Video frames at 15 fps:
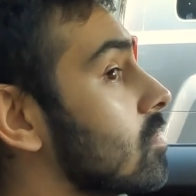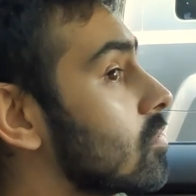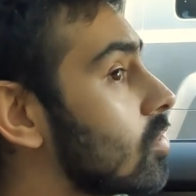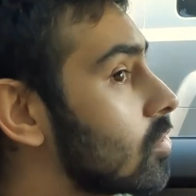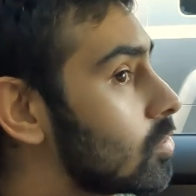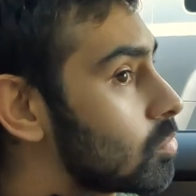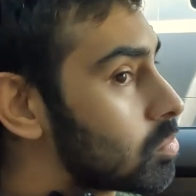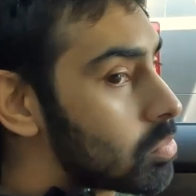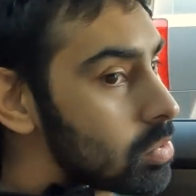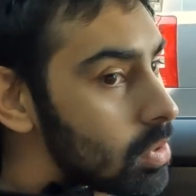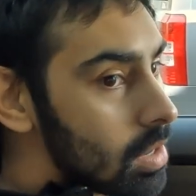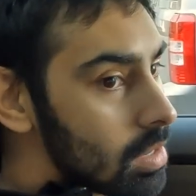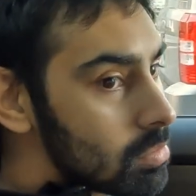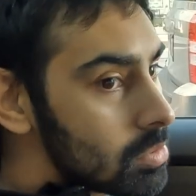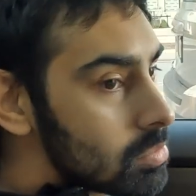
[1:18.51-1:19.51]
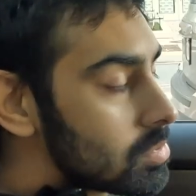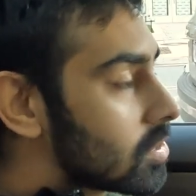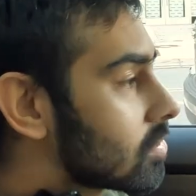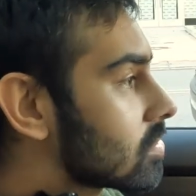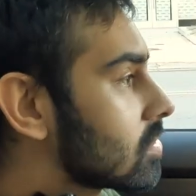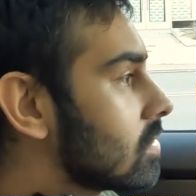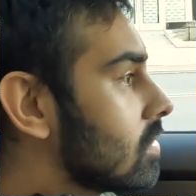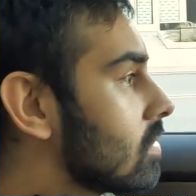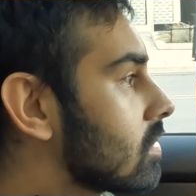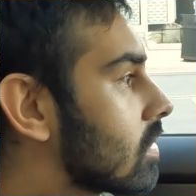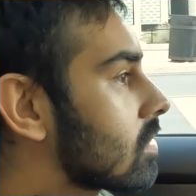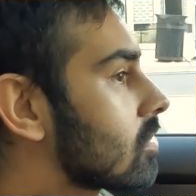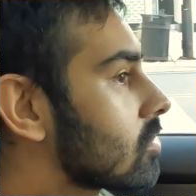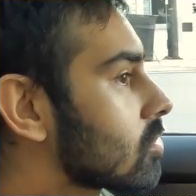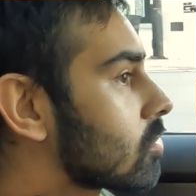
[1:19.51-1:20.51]
So you probably are seeing
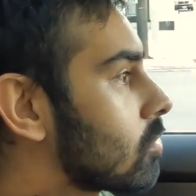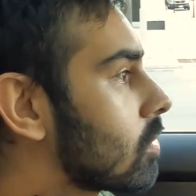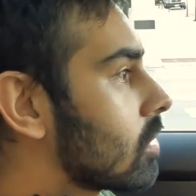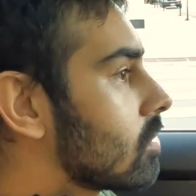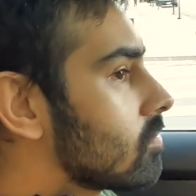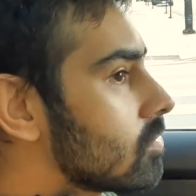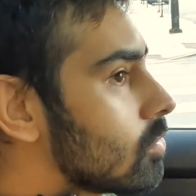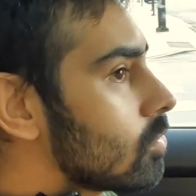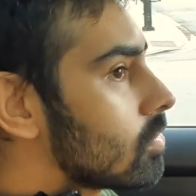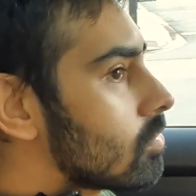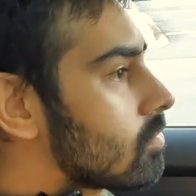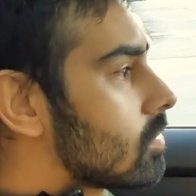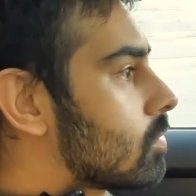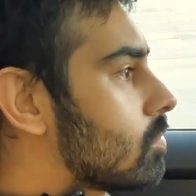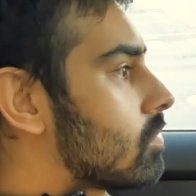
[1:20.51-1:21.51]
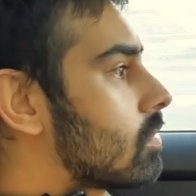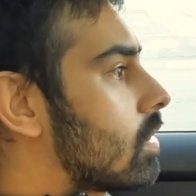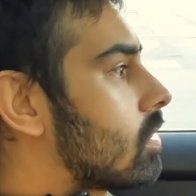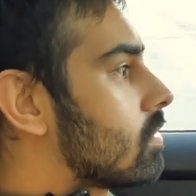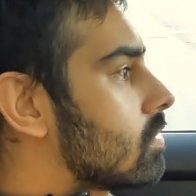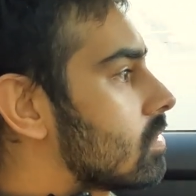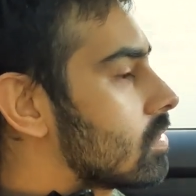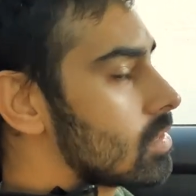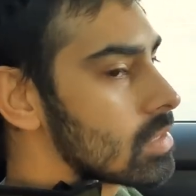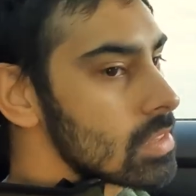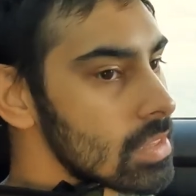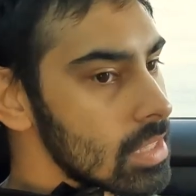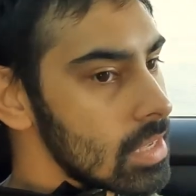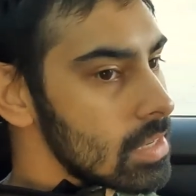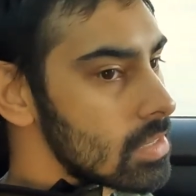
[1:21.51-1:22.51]
that there's quite a few of them
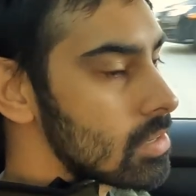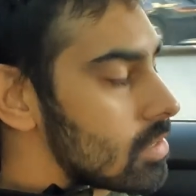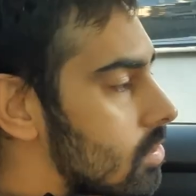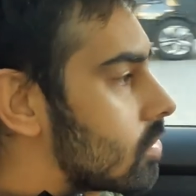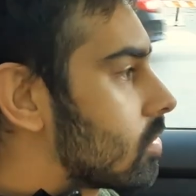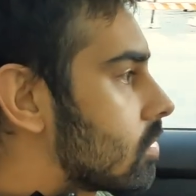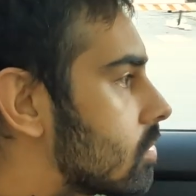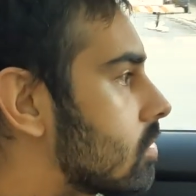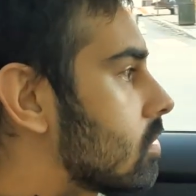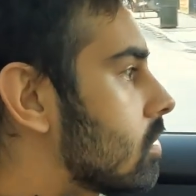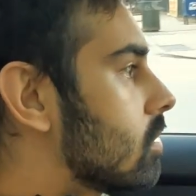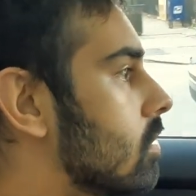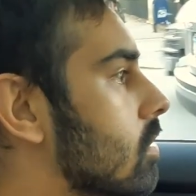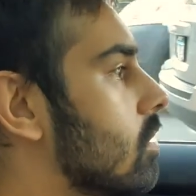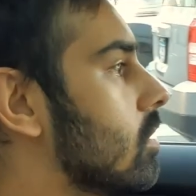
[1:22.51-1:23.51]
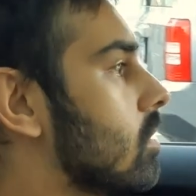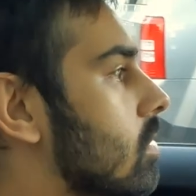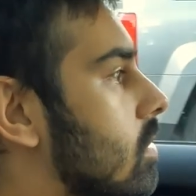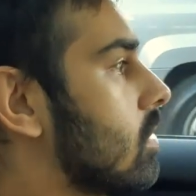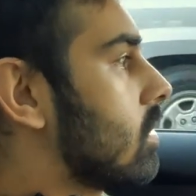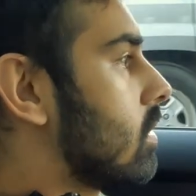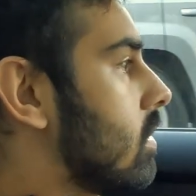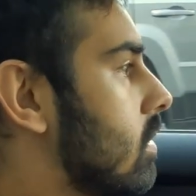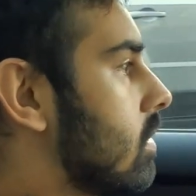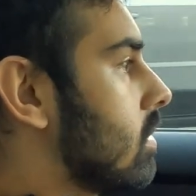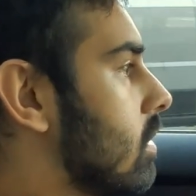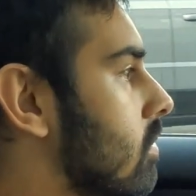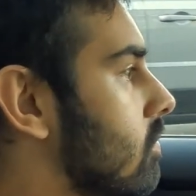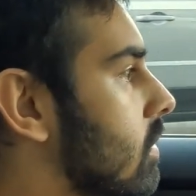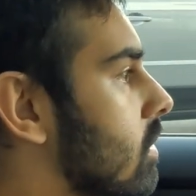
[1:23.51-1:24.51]
that are
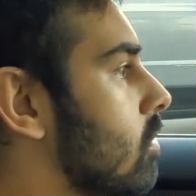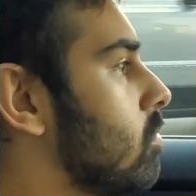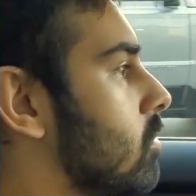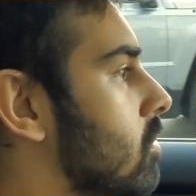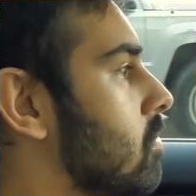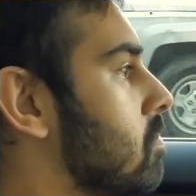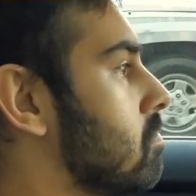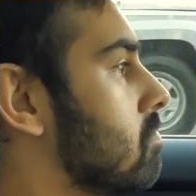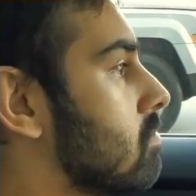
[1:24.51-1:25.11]
available